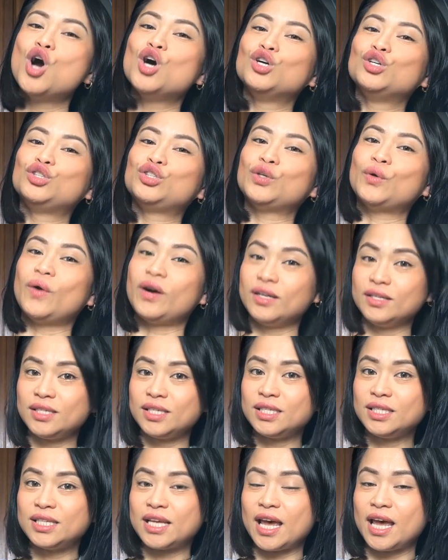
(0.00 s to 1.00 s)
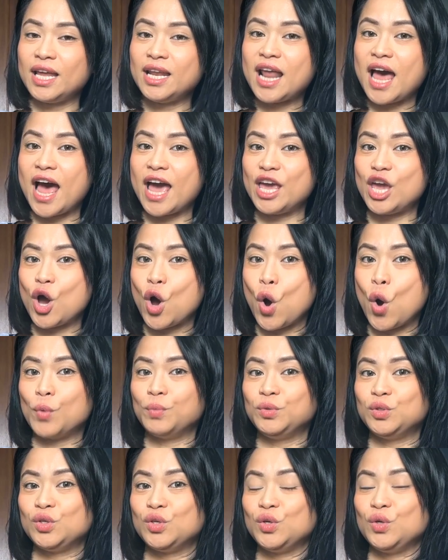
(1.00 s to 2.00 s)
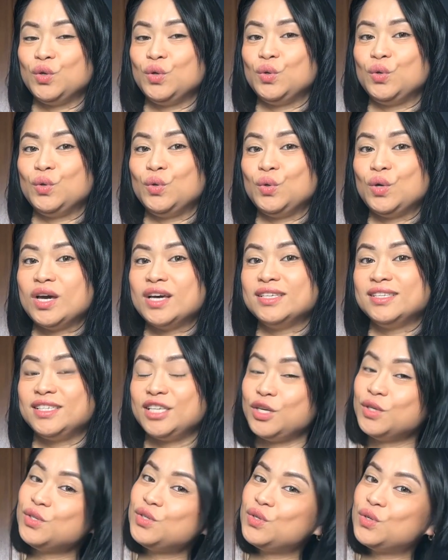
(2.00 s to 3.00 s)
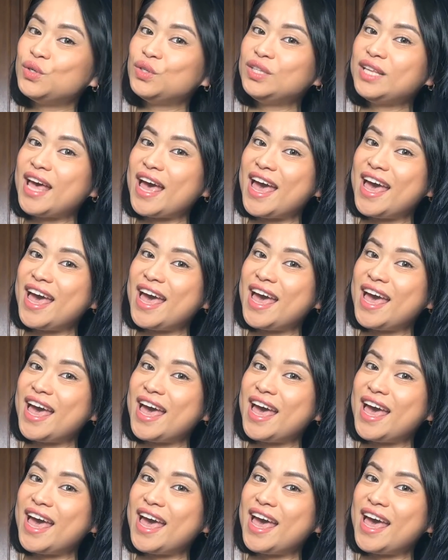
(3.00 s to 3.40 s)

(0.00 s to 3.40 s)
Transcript: So until then, I hope to see you soon